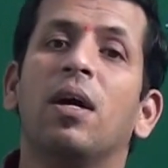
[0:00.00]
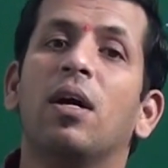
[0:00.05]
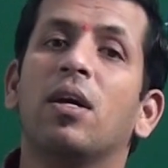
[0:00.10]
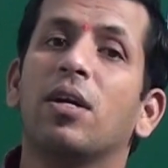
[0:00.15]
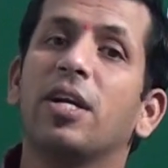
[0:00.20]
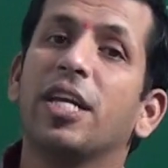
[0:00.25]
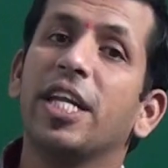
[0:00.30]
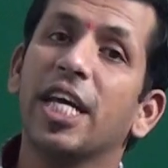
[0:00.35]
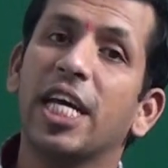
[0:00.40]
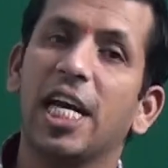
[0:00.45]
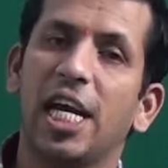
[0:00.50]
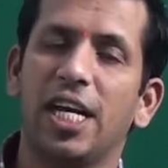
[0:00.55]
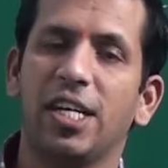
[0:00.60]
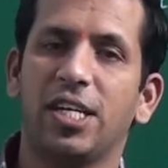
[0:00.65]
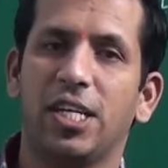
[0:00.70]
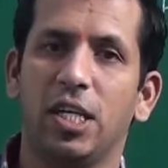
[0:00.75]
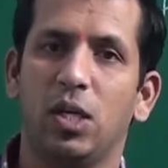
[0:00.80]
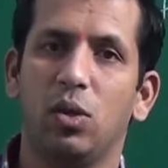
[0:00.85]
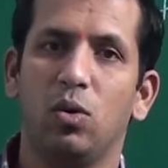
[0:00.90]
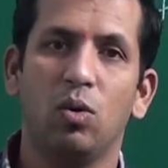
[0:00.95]

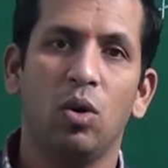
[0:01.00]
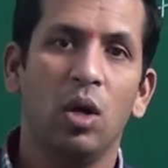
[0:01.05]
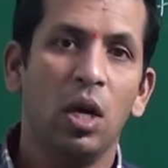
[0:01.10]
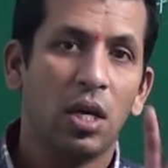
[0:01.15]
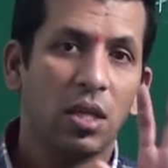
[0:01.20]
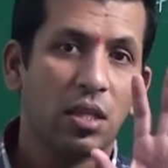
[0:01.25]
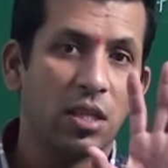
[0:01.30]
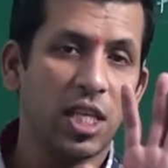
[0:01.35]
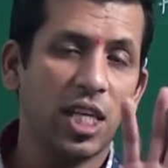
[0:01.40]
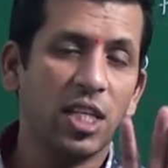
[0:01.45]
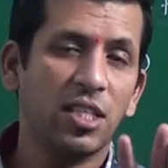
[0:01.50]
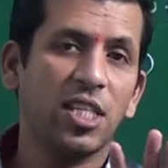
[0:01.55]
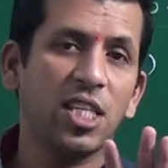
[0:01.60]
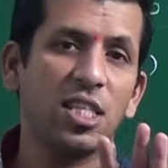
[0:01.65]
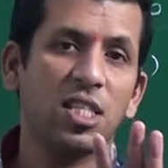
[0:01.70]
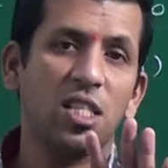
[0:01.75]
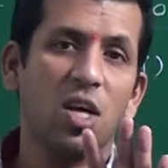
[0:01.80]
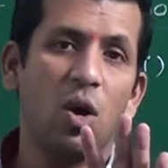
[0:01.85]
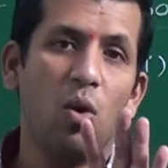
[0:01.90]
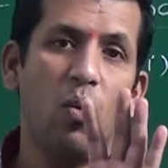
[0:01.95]
negative. This
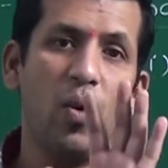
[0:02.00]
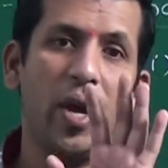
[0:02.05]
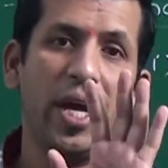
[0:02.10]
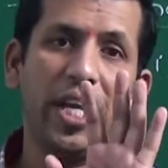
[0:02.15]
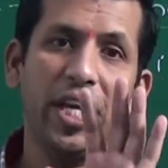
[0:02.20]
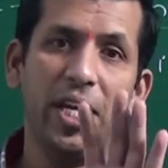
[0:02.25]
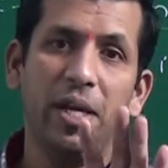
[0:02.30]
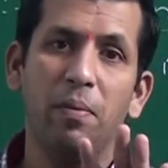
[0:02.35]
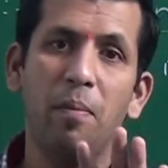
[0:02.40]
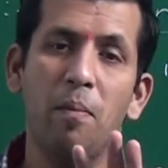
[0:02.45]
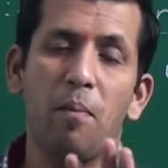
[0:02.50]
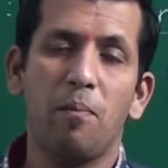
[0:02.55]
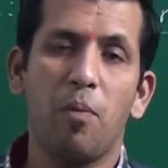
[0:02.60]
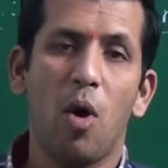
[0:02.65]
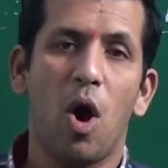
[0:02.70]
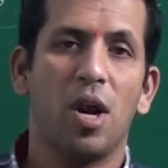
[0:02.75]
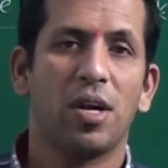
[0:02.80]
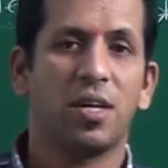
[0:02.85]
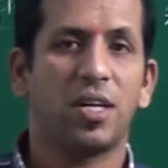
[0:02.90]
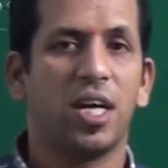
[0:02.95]
is the very
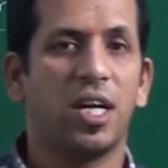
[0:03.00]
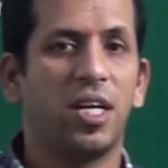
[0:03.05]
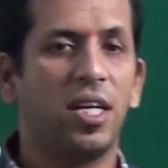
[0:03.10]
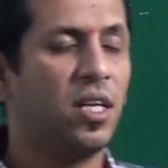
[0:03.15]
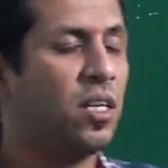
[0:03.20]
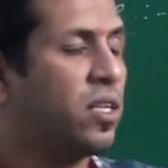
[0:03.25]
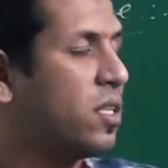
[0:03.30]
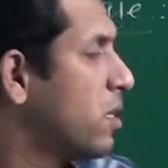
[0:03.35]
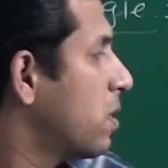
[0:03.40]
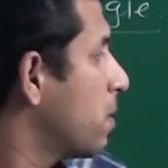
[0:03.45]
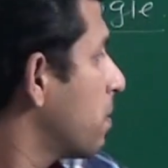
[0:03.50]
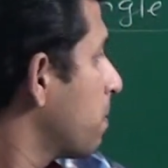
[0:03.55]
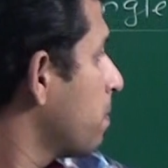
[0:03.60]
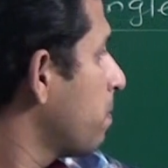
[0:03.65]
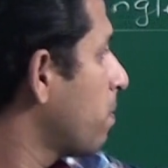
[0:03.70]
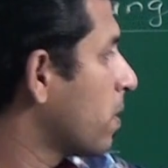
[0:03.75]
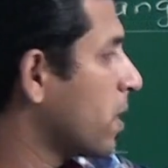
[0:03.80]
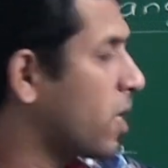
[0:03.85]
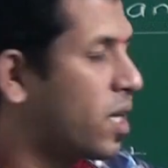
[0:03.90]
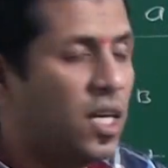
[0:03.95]
important
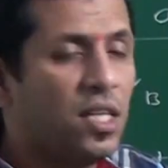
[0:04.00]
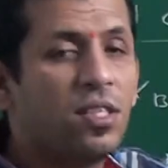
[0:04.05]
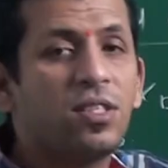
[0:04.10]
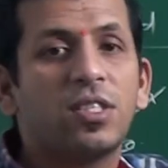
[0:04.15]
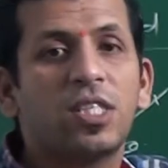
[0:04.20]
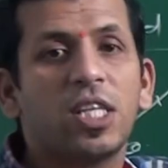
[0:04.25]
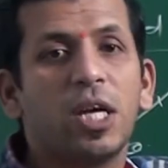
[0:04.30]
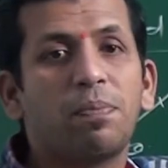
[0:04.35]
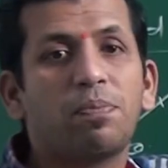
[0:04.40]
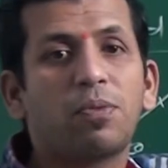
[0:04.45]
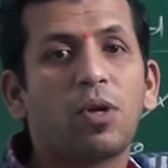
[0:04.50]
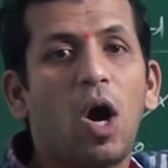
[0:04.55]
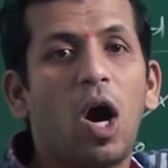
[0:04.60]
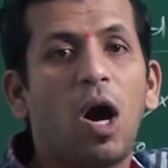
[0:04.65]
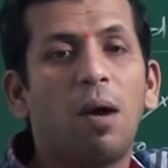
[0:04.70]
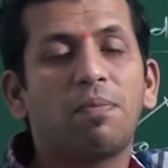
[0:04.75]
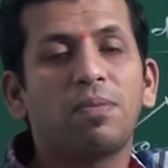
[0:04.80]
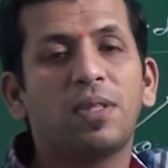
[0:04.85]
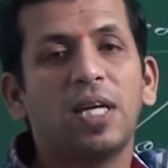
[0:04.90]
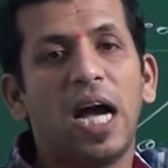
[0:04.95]
concept
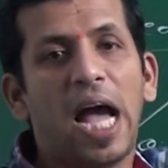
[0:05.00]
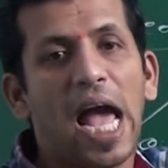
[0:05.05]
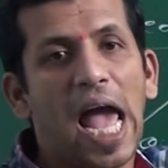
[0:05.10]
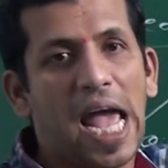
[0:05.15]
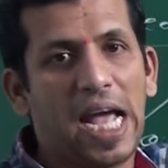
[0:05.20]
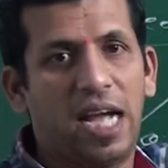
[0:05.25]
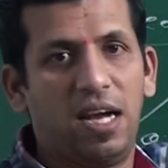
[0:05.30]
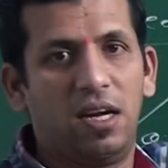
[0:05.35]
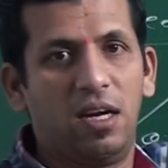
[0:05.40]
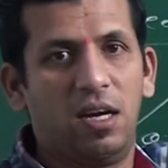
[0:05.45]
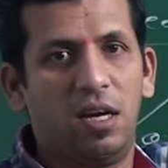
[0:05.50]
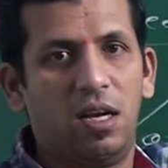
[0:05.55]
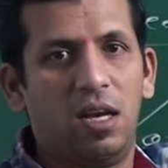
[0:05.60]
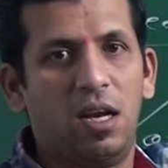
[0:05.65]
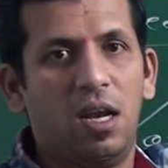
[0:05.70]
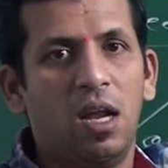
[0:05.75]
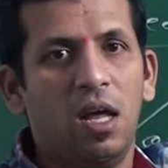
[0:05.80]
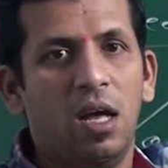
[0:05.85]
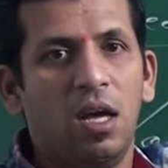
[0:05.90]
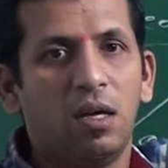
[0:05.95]
of the angle.
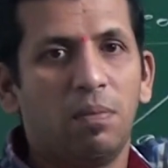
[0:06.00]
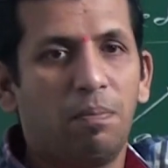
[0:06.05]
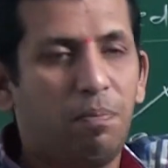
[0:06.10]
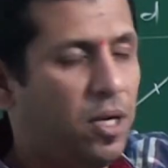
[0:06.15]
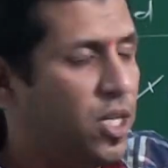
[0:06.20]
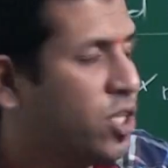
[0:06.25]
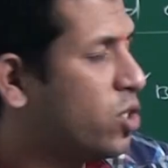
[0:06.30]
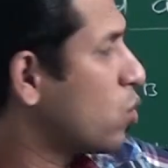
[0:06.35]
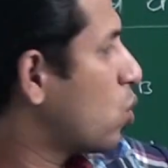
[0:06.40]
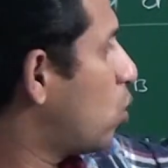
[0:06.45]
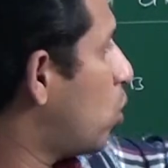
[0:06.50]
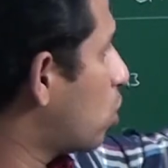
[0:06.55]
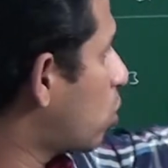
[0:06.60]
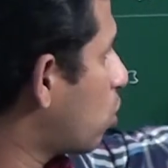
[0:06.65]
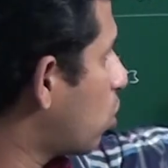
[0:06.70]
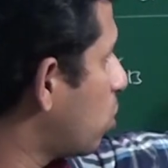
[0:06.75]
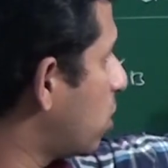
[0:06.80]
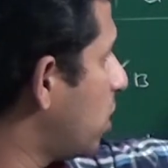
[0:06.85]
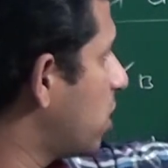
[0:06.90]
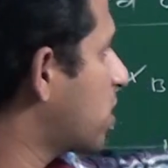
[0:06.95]
Please go
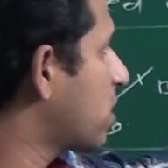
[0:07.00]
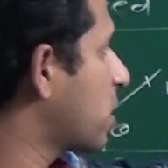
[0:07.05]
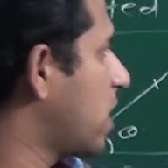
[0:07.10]
through this